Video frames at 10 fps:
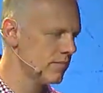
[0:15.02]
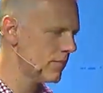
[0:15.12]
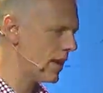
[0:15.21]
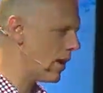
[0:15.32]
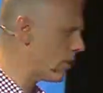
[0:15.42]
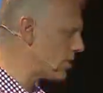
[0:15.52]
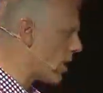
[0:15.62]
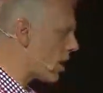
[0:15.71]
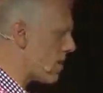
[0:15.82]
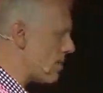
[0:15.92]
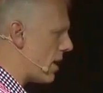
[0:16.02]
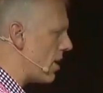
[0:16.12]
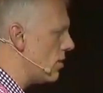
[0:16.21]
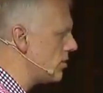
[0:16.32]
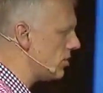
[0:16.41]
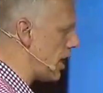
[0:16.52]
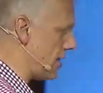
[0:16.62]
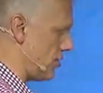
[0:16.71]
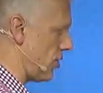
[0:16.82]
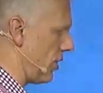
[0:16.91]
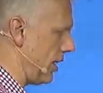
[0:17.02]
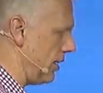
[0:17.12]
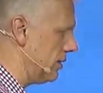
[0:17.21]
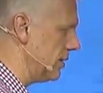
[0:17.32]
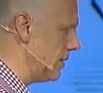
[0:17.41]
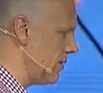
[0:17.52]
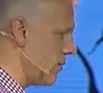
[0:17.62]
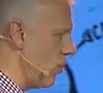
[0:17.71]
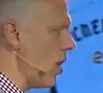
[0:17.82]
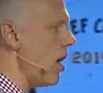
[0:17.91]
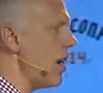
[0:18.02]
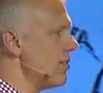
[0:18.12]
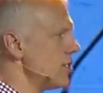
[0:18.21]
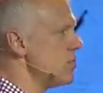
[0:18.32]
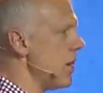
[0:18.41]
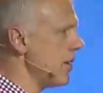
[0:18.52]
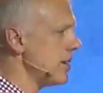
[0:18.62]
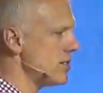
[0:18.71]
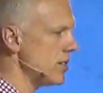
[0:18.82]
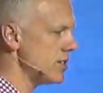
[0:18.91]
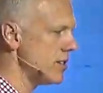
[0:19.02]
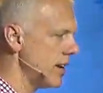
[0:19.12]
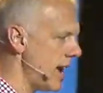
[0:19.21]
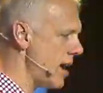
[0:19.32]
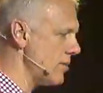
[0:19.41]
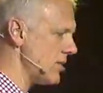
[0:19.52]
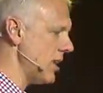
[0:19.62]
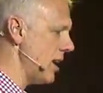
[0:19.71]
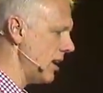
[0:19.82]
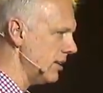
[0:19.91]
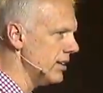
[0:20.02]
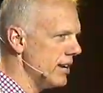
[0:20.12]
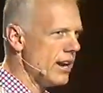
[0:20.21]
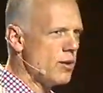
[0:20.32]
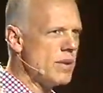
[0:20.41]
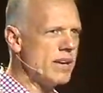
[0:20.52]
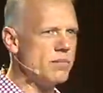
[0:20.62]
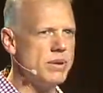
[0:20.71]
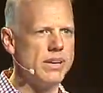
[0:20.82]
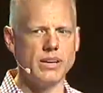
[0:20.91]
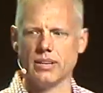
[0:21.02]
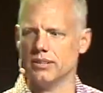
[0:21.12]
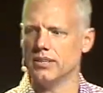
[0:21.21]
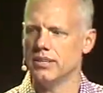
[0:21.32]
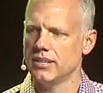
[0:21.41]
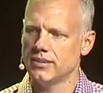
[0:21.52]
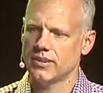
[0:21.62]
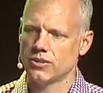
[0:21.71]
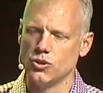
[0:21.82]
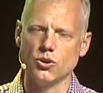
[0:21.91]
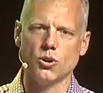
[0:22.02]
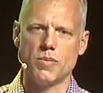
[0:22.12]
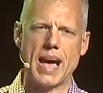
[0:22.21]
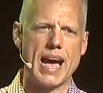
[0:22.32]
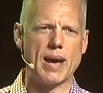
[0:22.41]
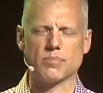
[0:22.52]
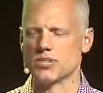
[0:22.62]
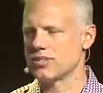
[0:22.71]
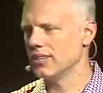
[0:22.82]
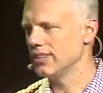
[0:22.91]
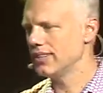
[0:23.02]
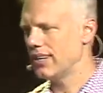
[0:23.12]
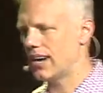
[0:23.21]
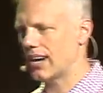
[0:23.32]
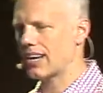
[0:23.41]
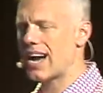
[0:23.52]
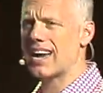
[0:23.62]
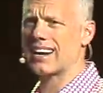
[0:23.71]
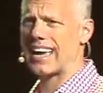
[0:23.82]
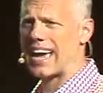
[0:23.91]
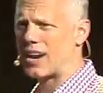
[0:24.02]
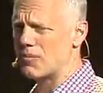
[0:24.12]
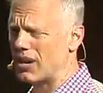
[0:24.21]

And I want to talk about my own delight journey. We all have experiences Amazon, Airbnb, Google Maps, uh, Khan Academy.